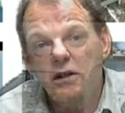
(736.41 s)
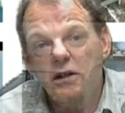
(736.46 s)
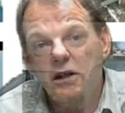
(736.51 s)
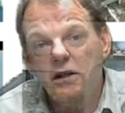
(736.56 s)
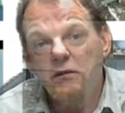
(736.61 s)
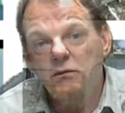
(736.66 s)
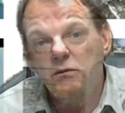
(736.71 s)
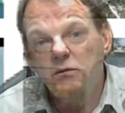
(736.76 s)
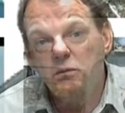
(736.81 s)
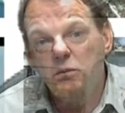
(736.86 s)

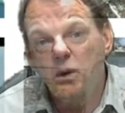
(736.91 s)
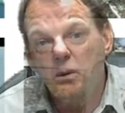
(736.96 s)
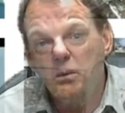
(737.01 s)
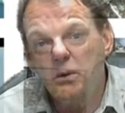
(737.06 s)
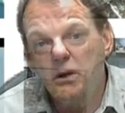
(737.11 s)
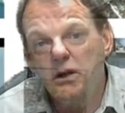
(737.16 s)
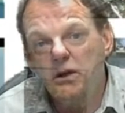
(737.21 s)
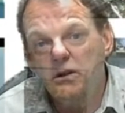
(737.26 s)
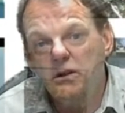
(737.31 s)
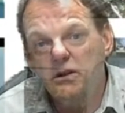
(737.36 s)
And what
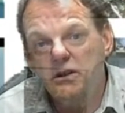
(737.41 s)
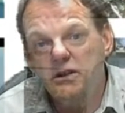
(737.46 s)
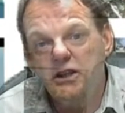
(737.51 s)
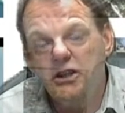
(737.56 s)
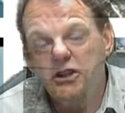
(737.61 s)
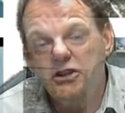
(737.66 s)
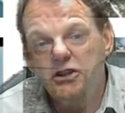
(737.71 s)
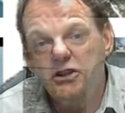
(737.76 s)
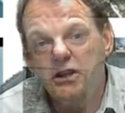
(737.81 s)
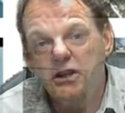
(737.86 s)
we're here to
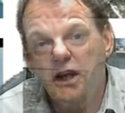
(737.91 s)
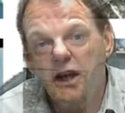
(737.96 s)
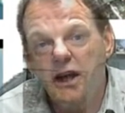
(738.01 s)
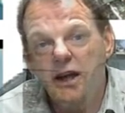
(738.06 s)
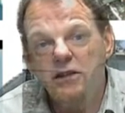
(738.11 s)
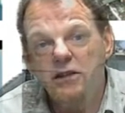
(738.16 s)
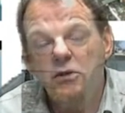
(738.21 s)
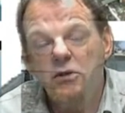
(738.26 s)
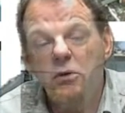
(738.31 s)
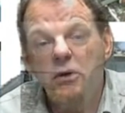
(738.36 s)
teach you,
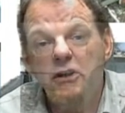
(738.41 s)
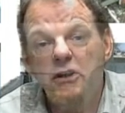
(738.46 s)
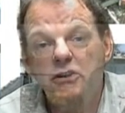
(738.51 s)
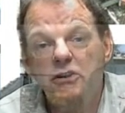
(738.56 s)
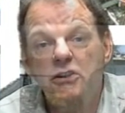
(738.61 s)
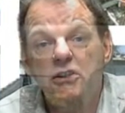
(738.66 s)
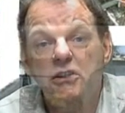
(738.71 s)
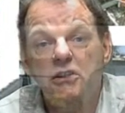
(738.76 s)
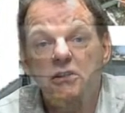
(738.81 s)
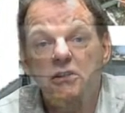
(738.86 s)
ask
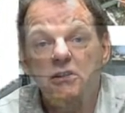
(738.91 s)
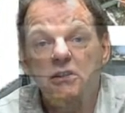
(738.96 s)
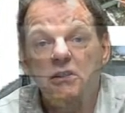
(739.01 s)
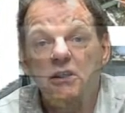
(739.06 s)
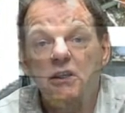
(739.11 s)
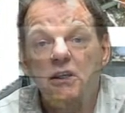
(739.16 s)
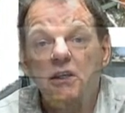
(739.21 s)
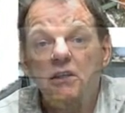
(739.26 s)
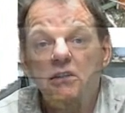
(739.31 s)
questions.